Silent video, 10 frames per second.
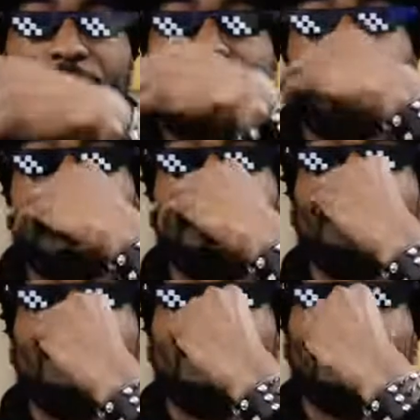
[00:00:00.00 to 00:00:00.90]
No, I
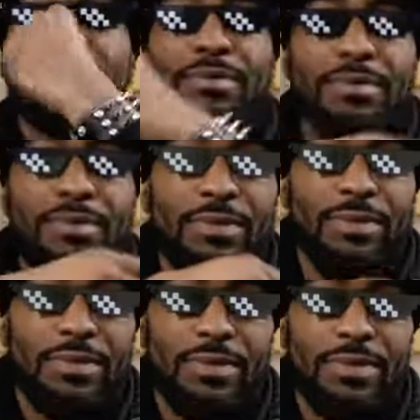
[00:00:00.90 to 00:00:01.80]
don't think.
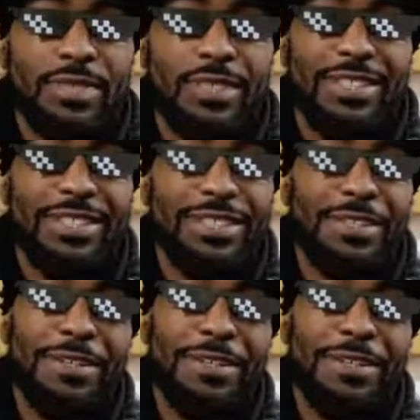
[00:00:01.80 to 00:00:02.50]
I could be